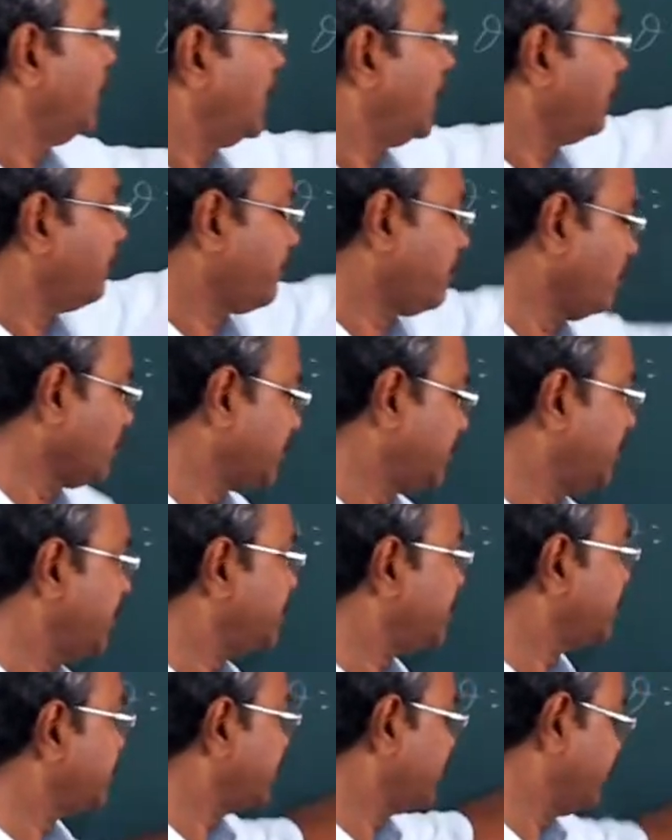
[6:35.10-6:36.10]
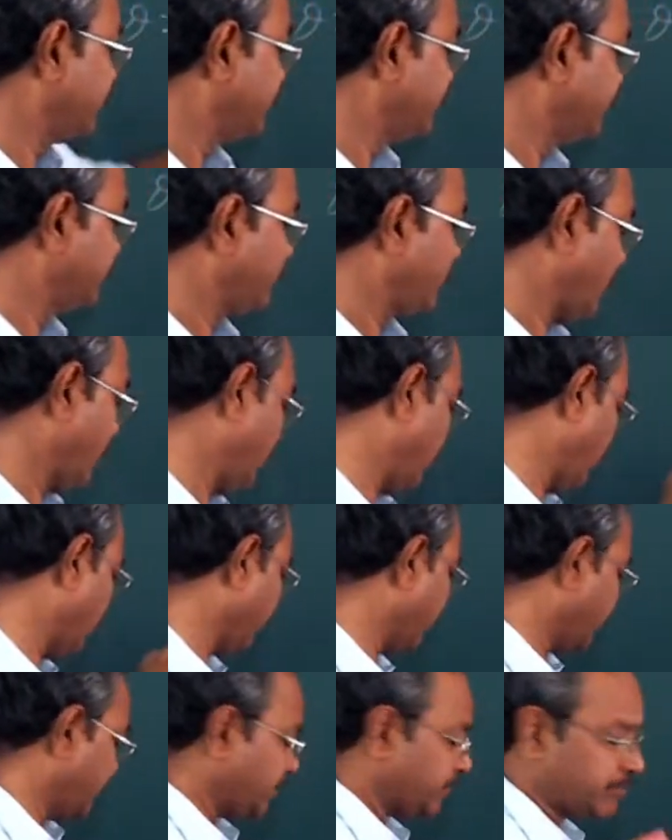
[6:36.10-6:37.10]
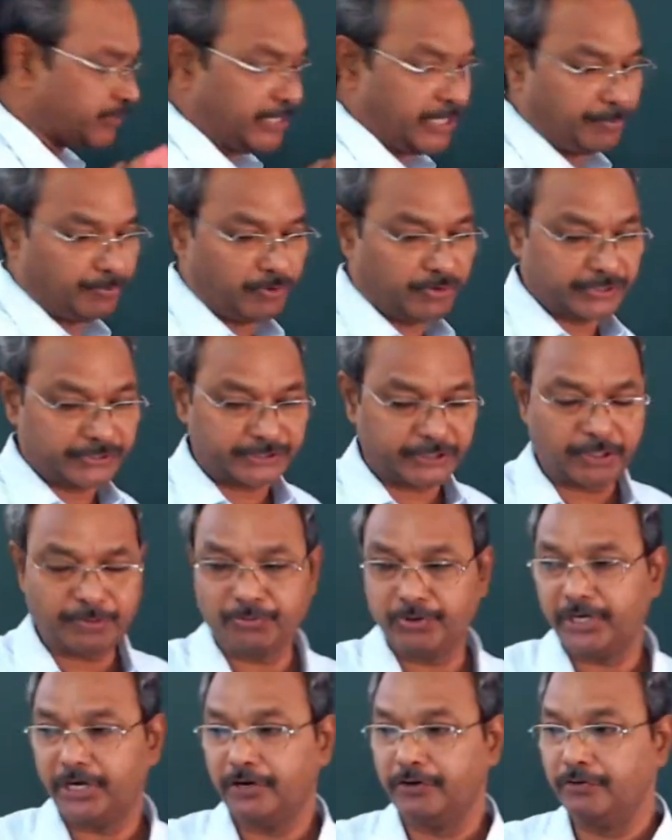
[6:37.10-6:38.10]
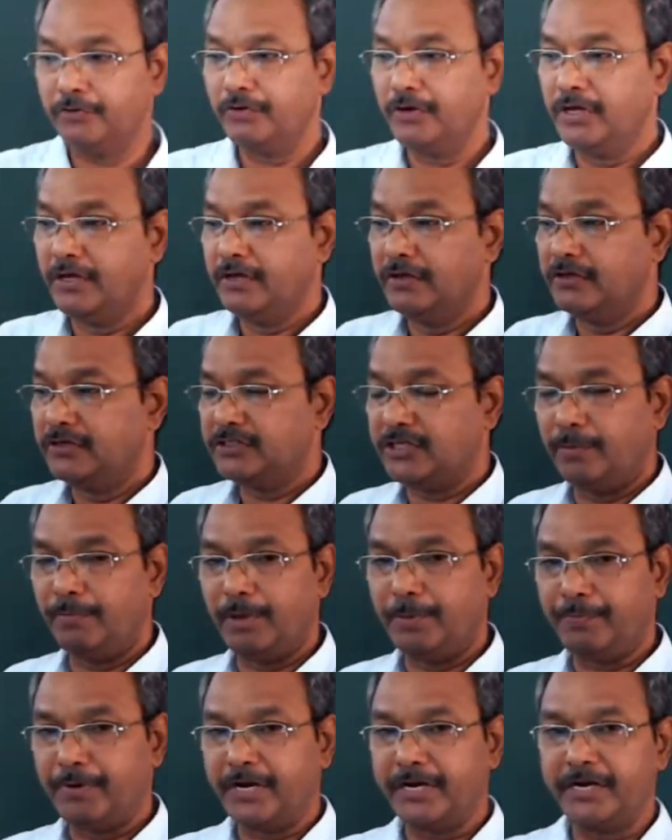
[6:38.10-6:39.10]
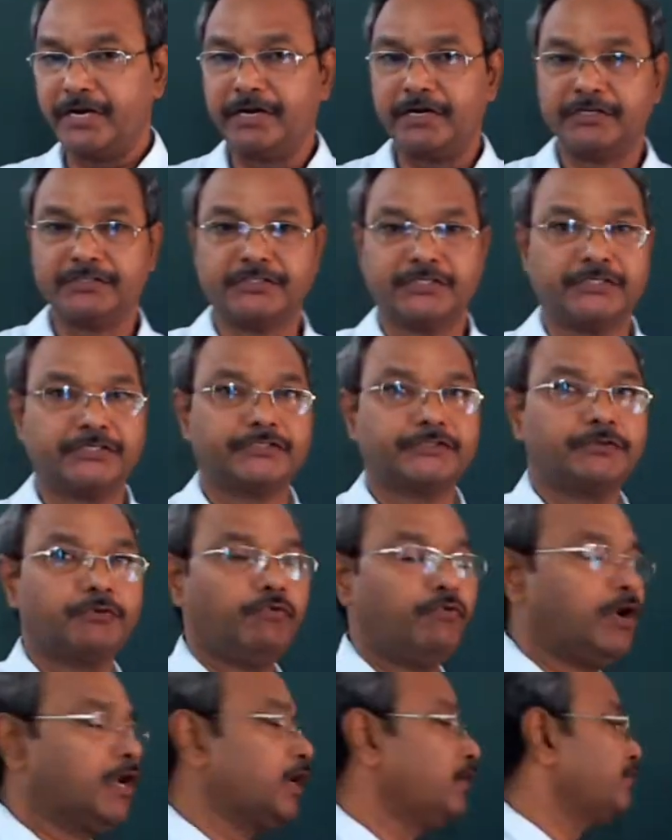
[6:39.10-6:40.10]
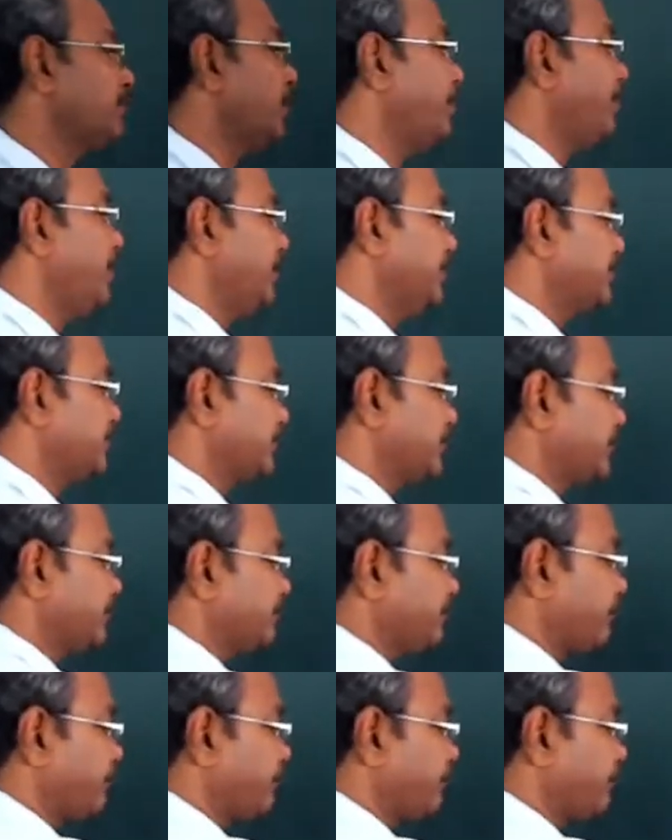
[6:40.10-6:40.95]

And of course this, along with this demo is we have some important results. One of them is